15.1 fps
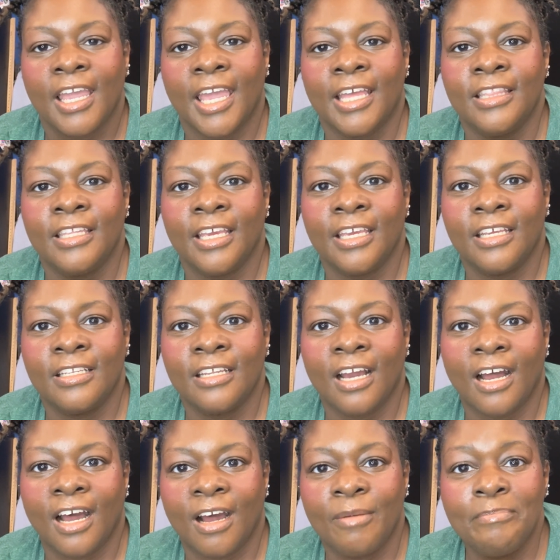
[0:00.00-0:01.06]
And then
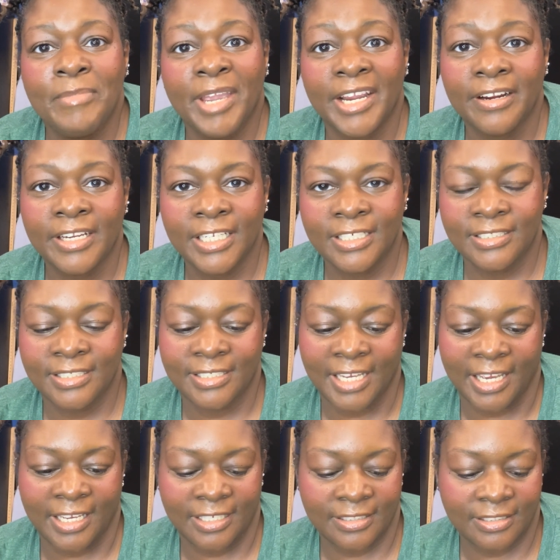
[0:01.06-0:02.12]
Marion
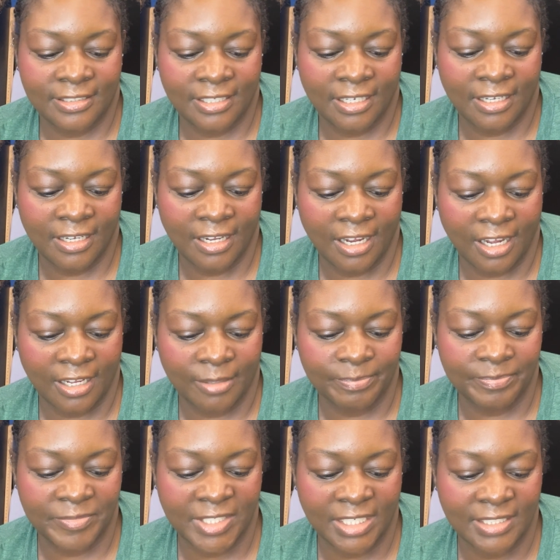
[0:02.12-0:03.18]
says
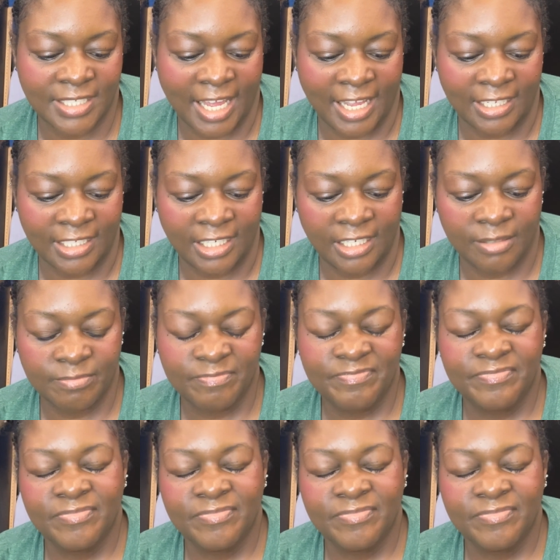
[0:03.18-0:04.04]
to Sally,